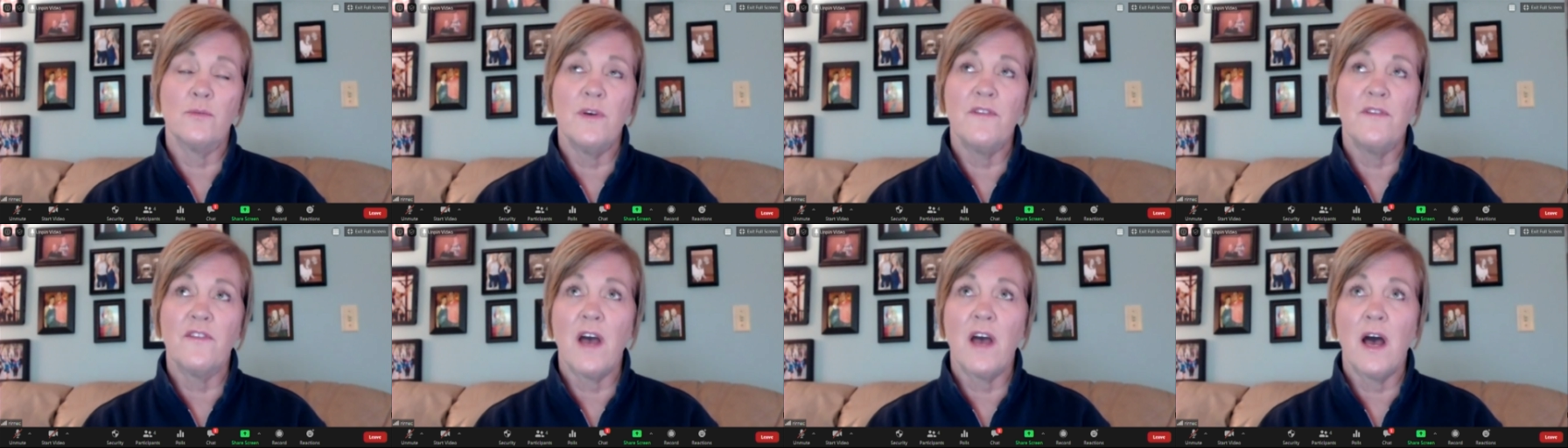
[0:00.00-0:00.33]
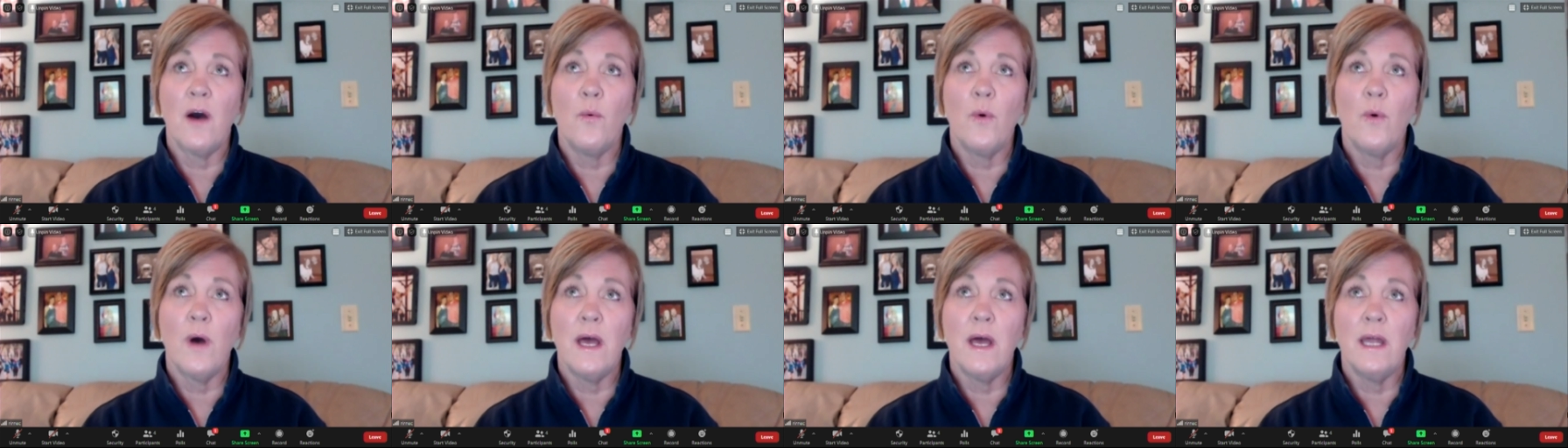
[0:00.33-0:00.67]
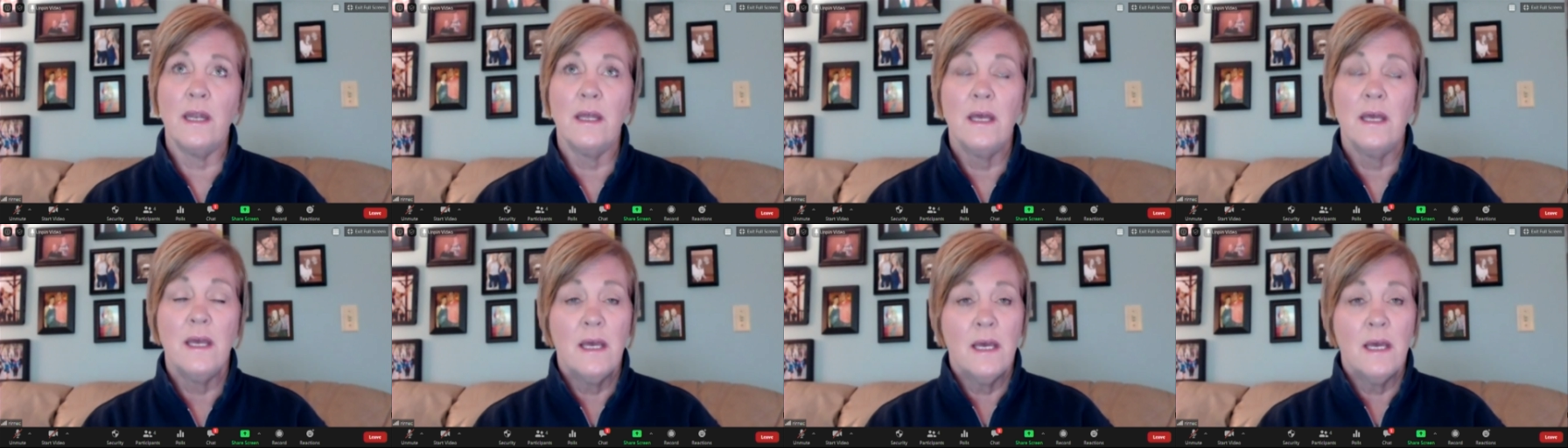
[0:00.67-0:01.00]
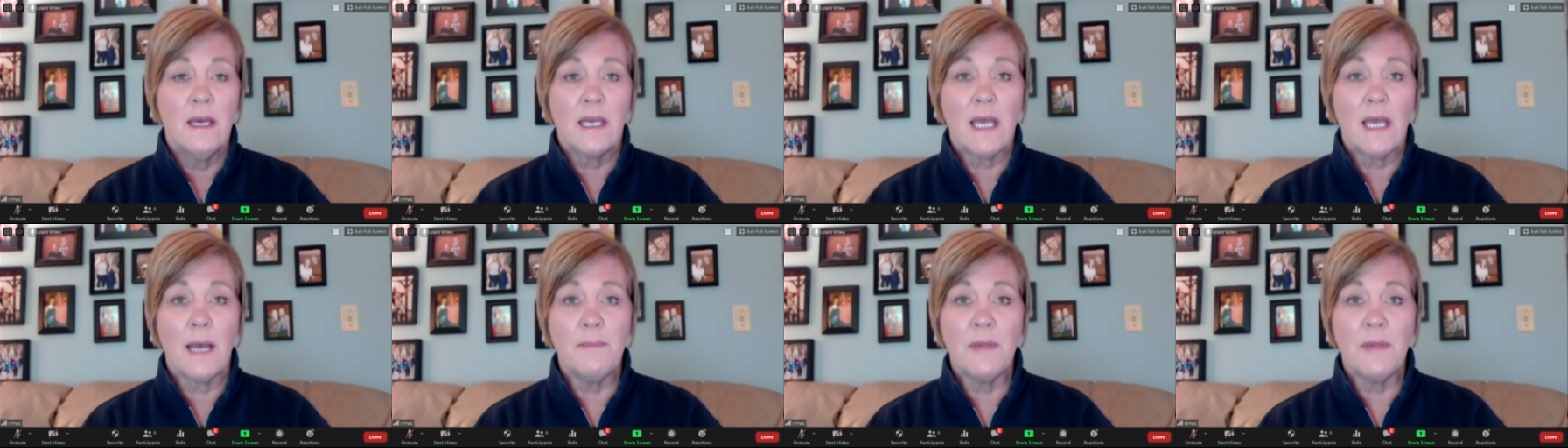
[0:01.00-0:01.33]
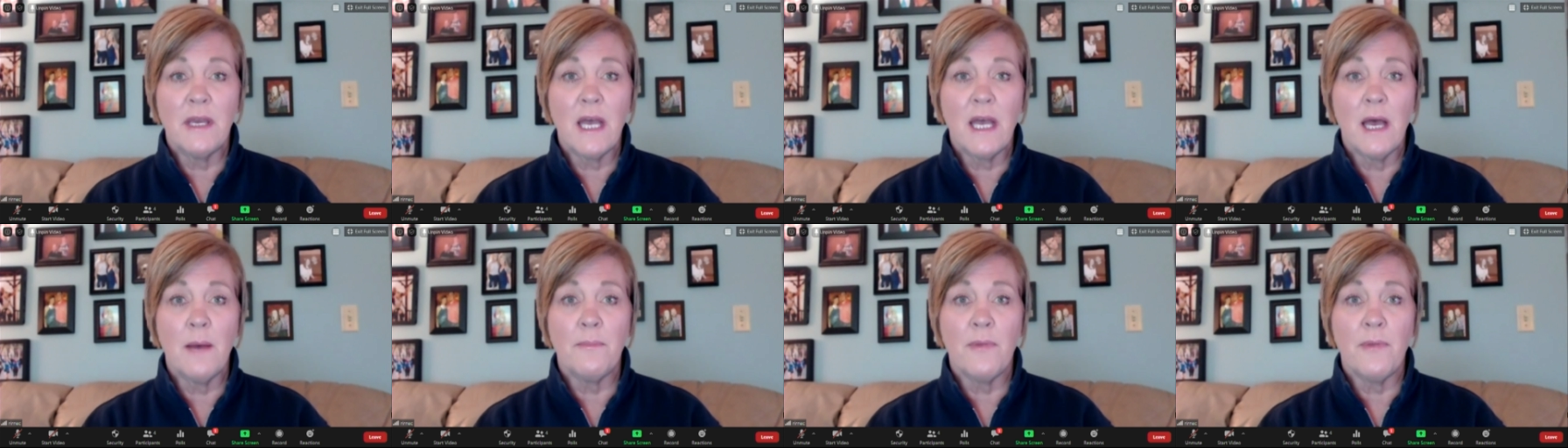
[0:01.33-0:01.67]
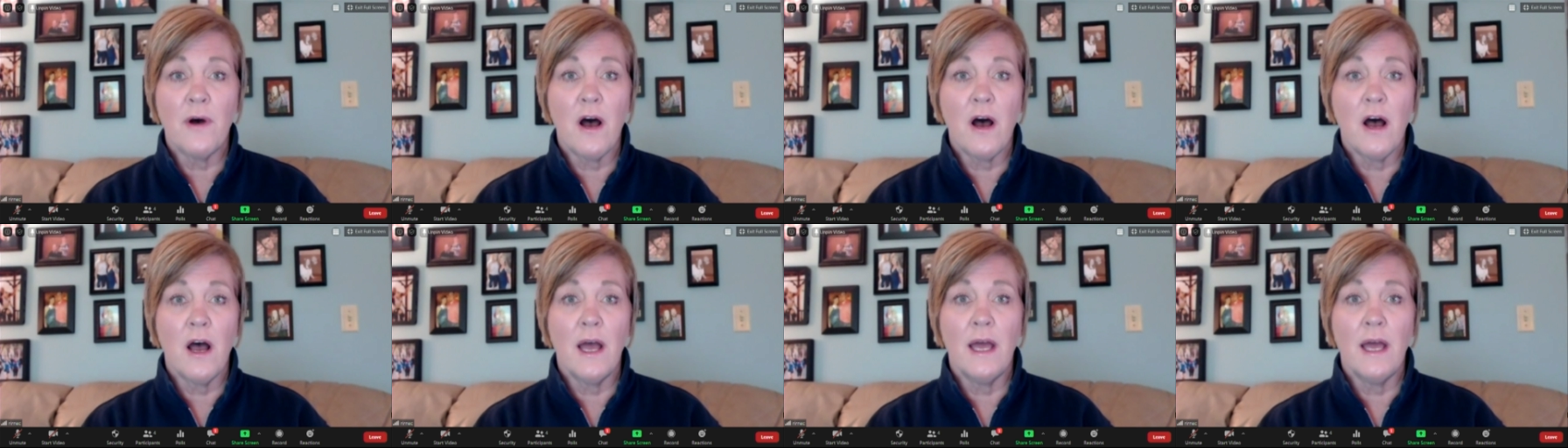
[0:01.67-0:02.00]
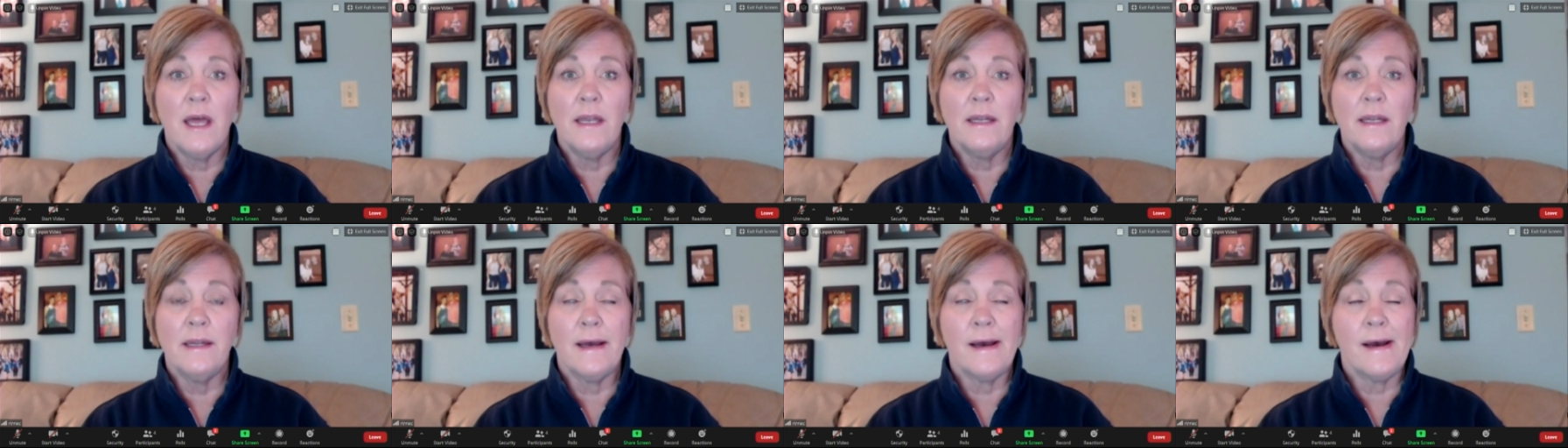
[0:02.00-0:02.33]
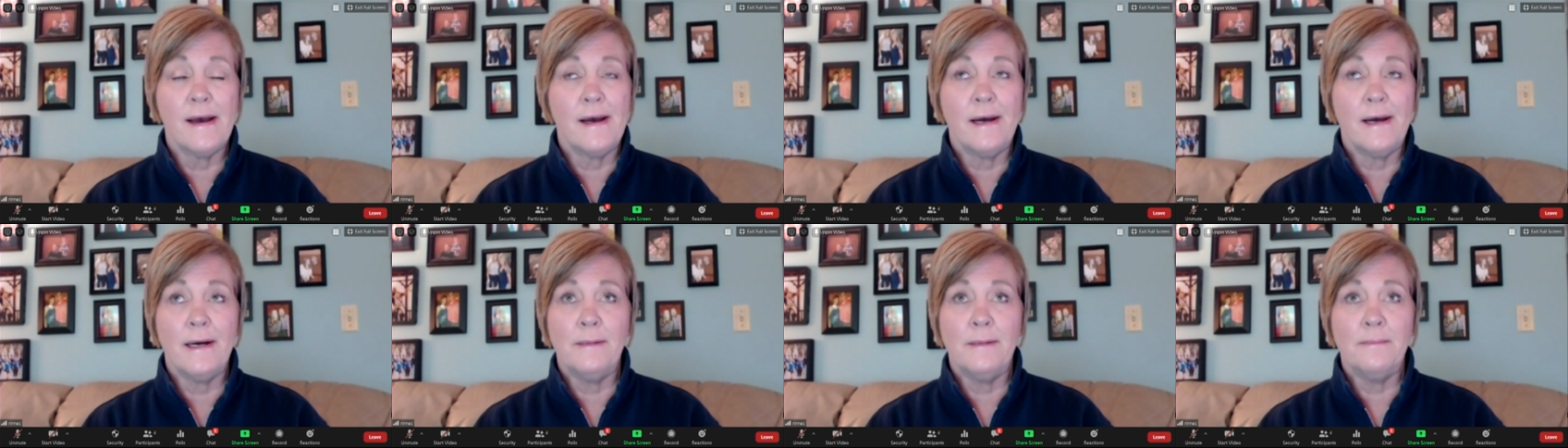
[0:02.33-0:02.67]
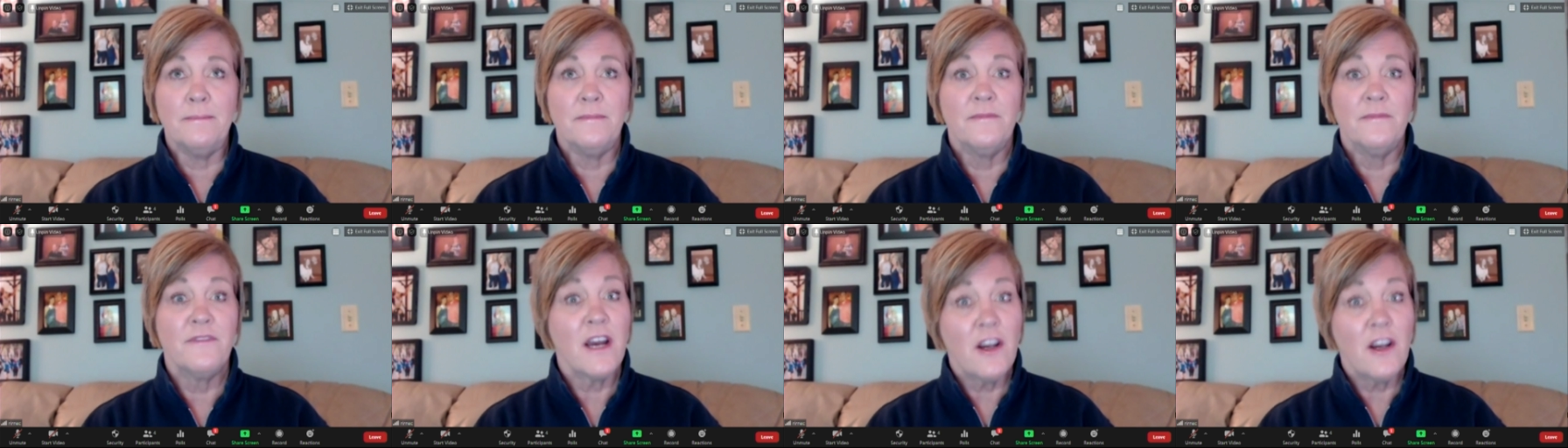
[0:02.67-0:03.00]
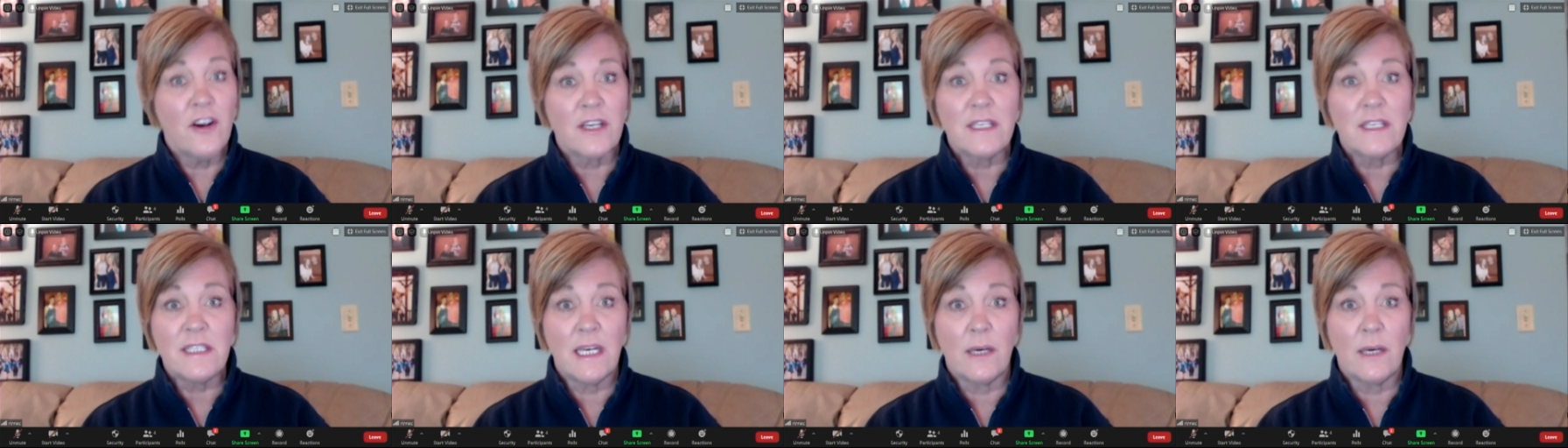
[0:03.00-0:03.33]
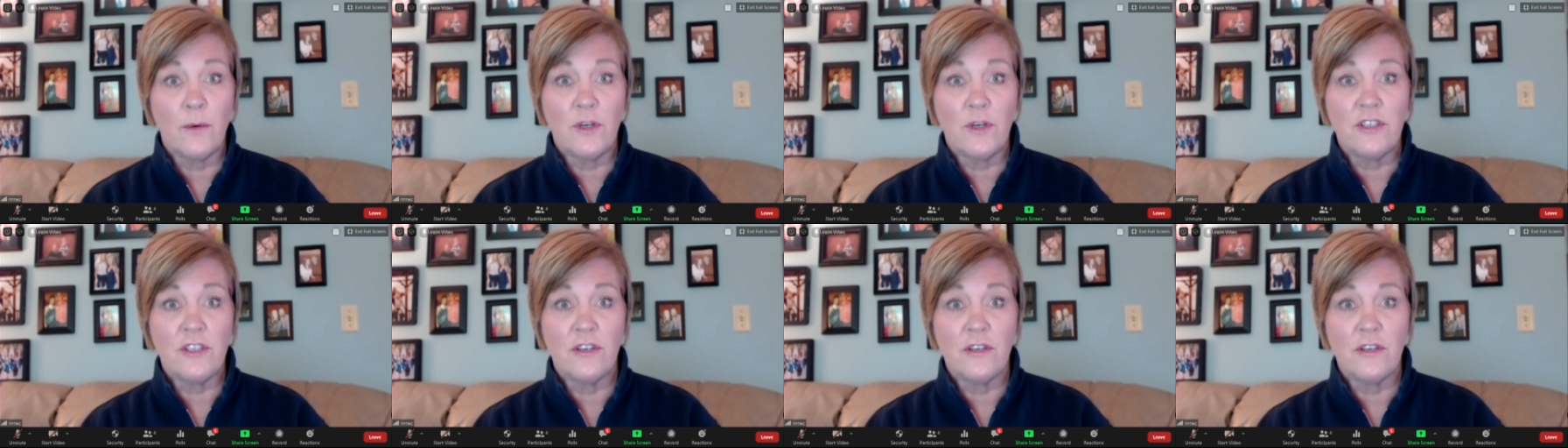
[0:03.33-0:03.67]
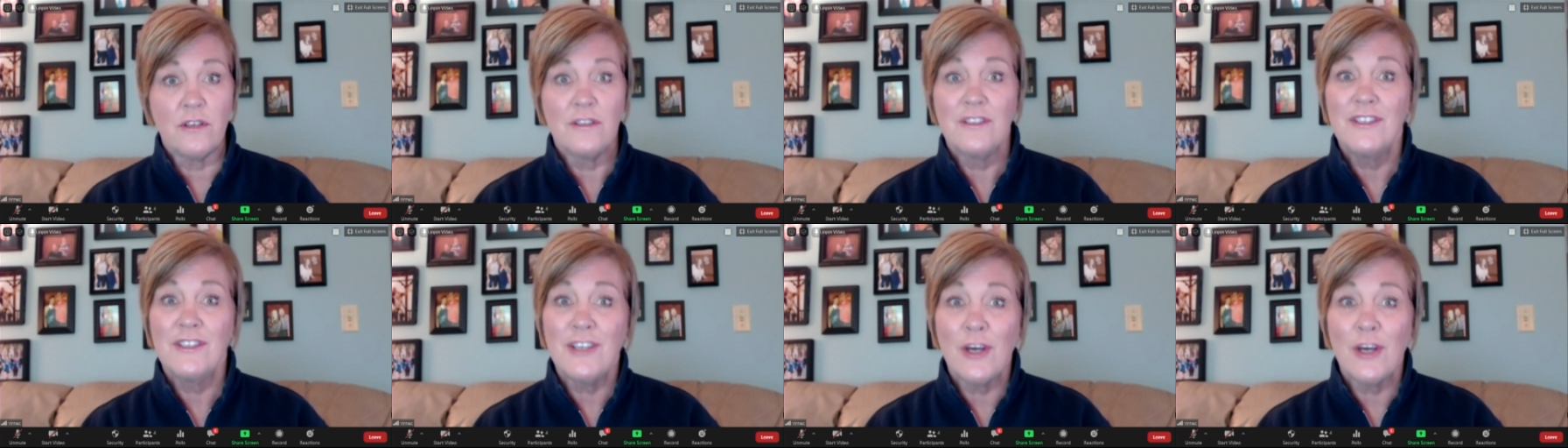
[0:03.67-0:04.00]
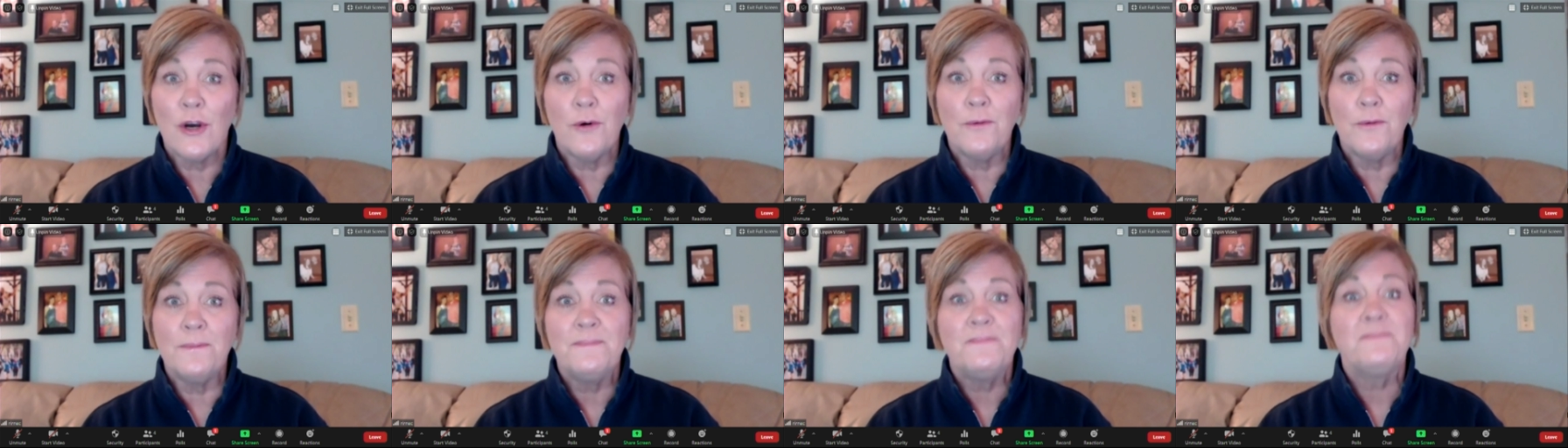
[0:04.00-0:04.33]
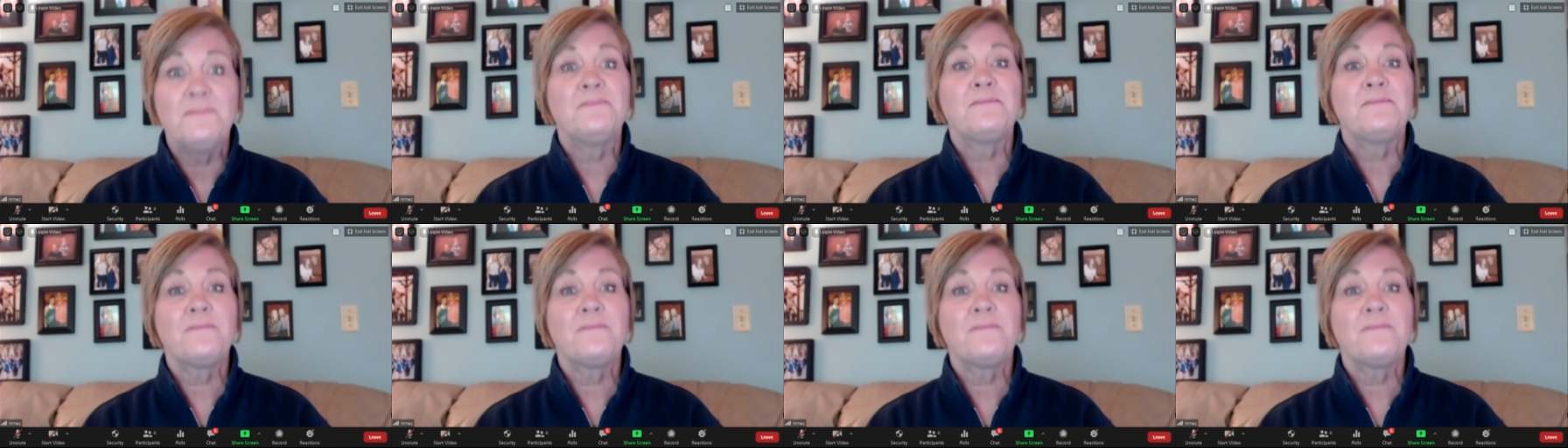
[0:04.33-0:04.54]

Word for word: We've got one coming up on um, fire extinguishers. So